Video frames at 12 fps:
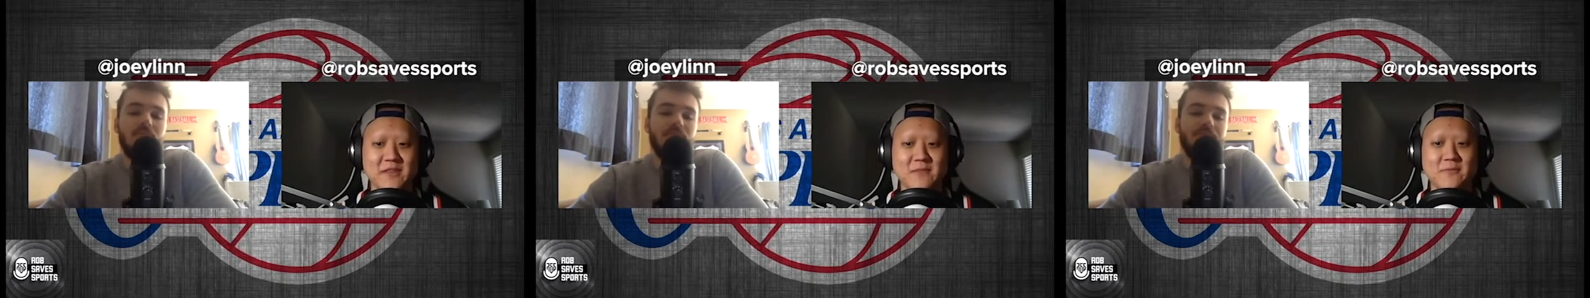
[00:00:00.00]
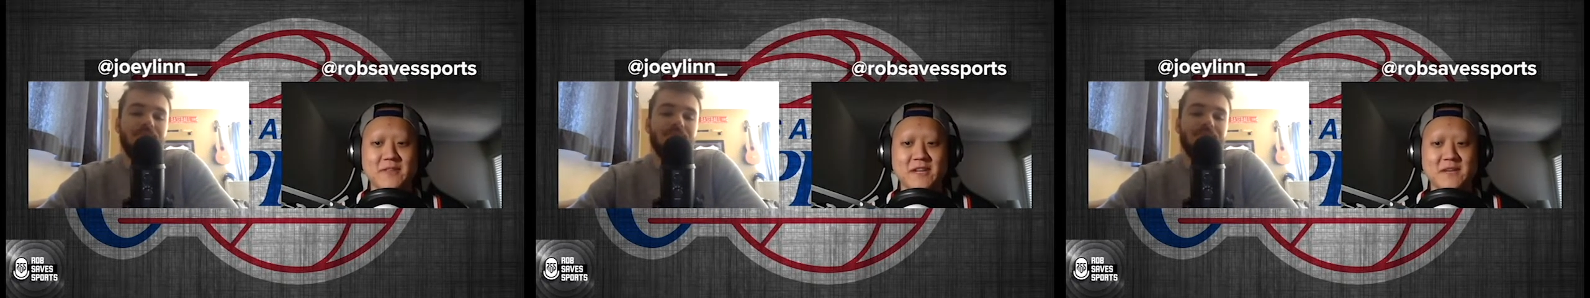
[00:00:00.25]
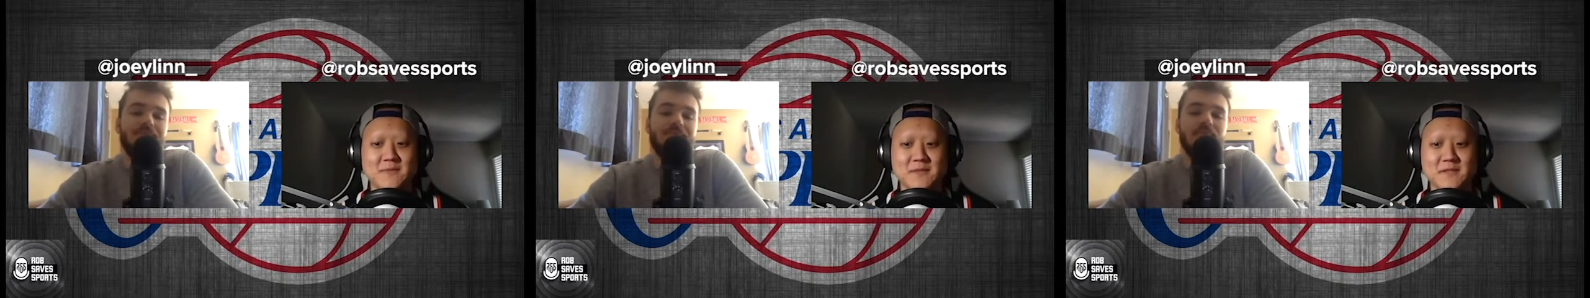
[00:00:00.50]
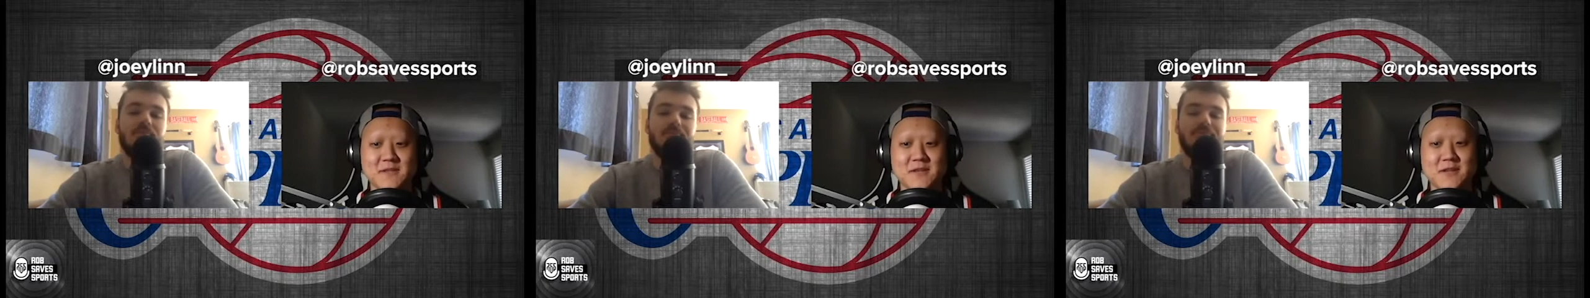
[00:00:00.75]
Speaker 1: playoffs this
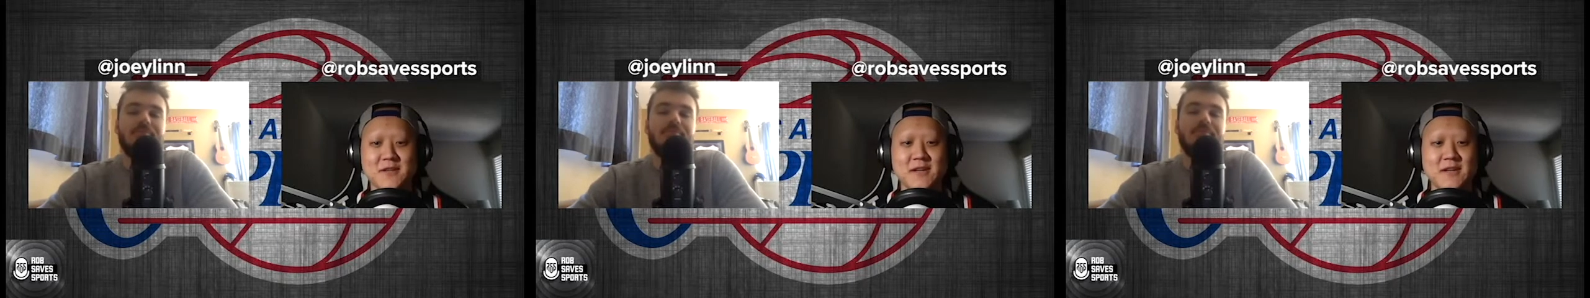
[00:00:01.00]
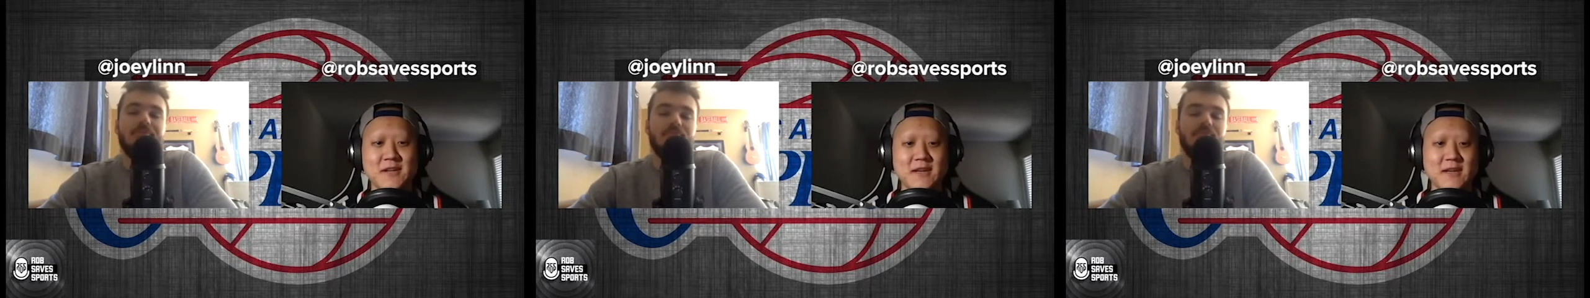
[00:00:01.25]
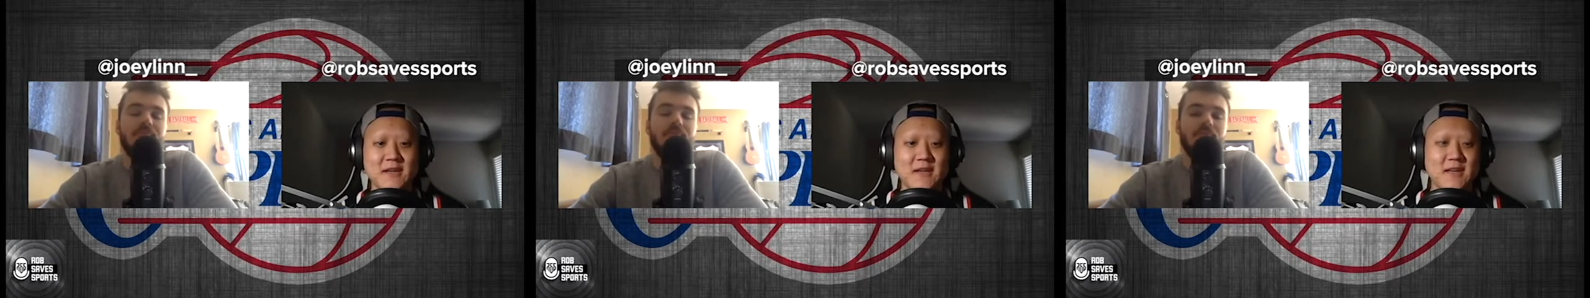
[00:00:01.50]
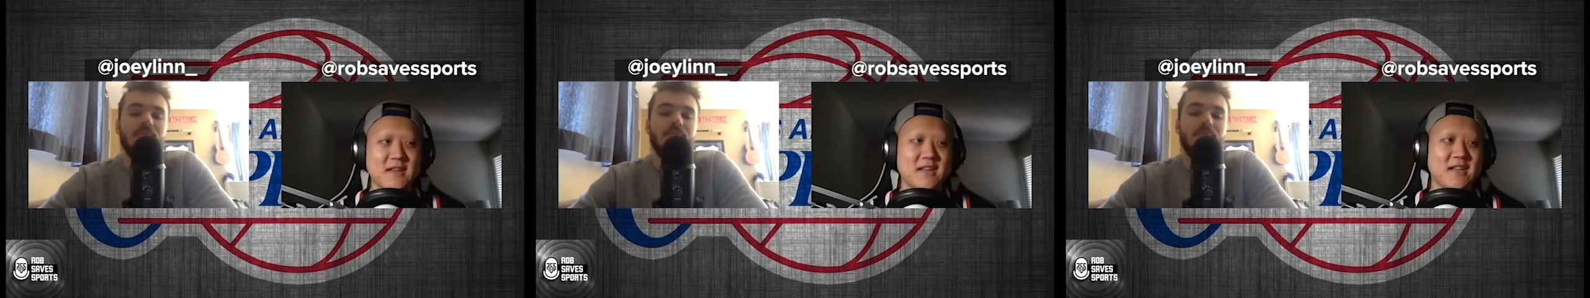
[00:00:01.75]
year,
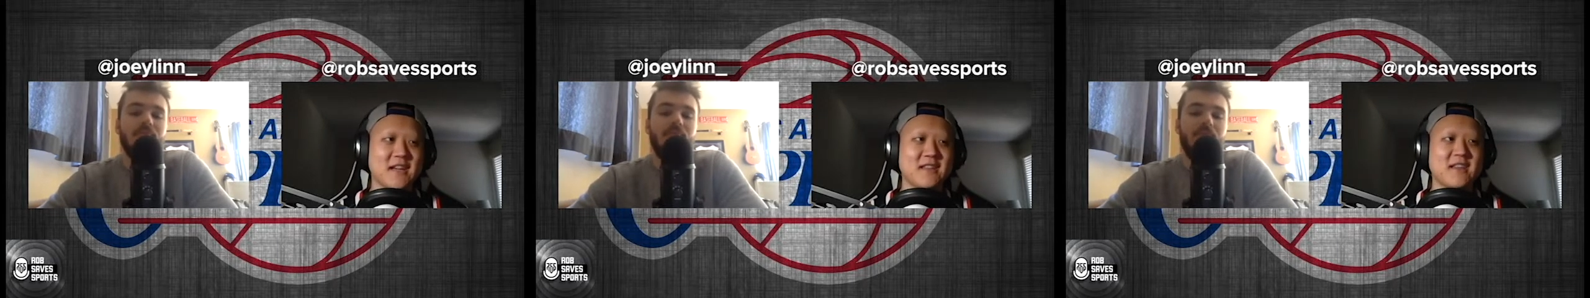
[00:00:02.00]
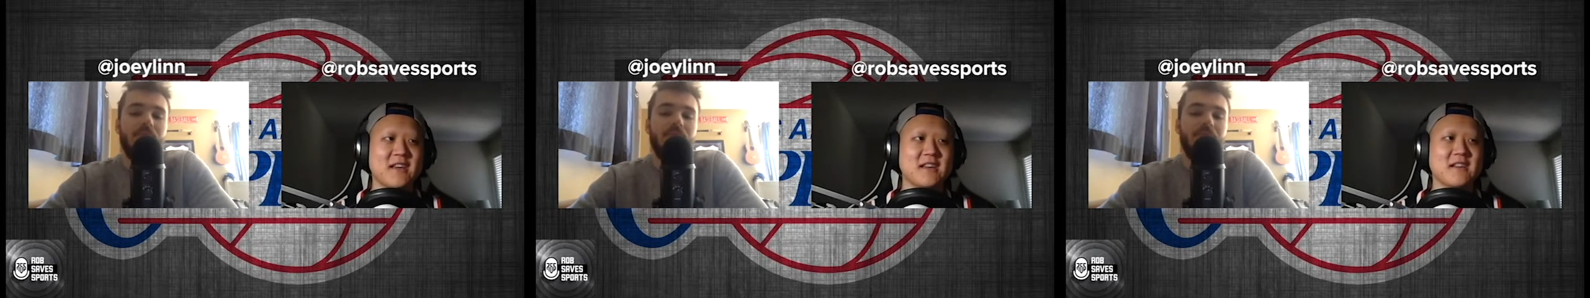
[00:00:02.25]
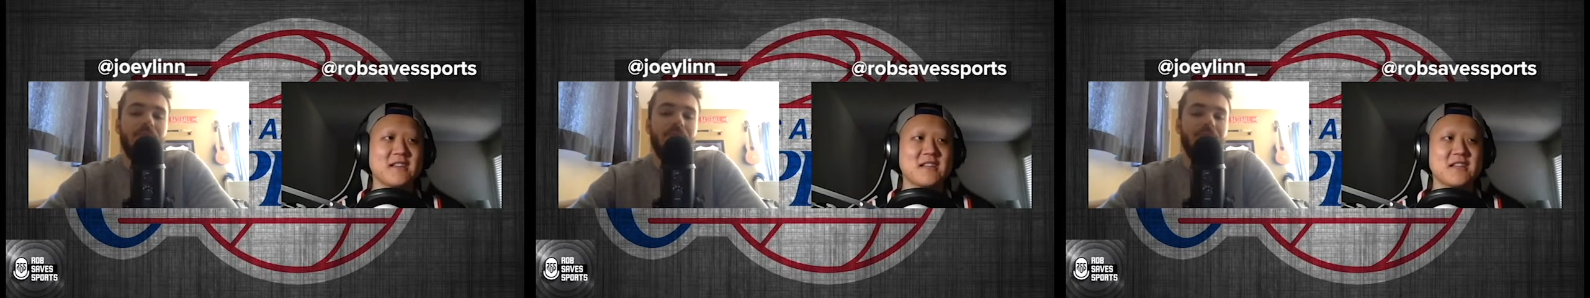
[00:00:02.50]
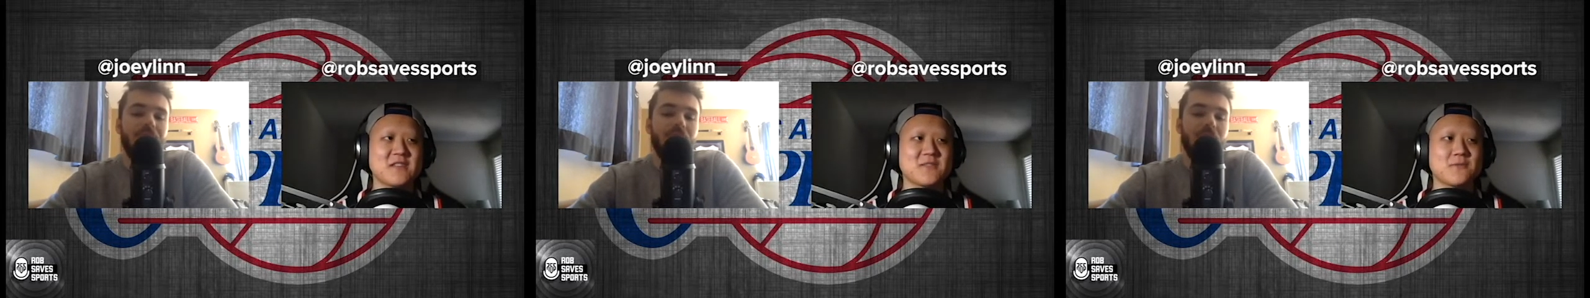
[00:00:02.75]
and then
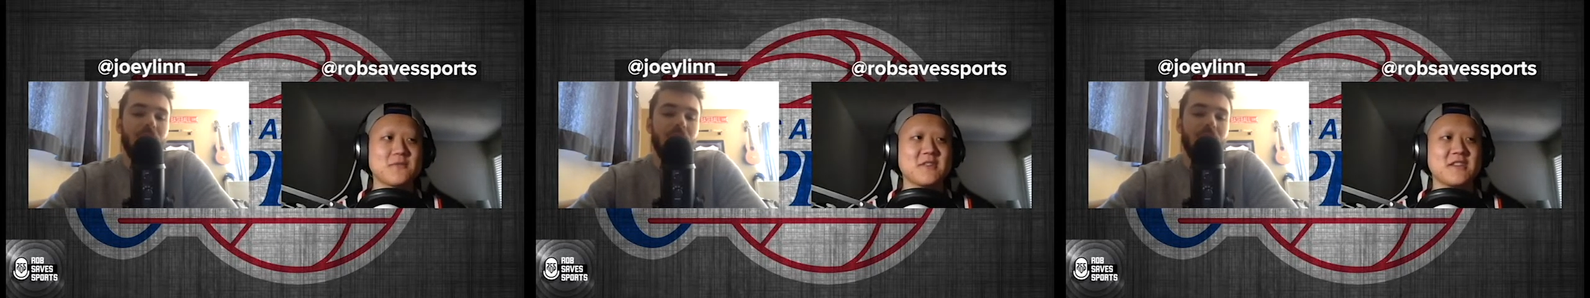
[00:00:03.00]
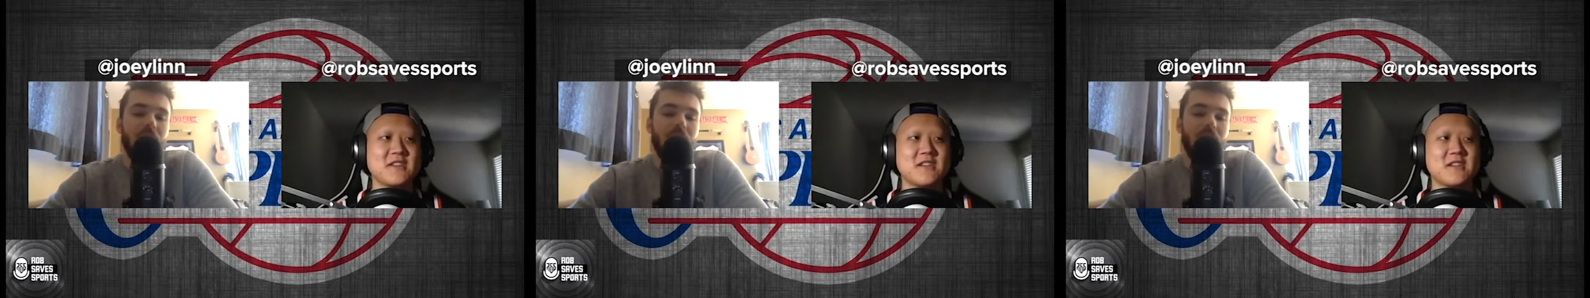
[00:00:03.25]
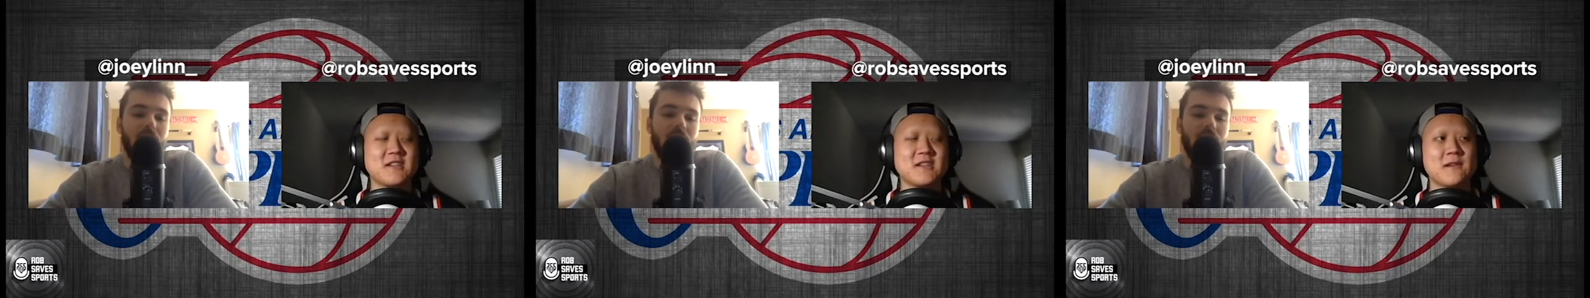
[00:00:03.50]
it's really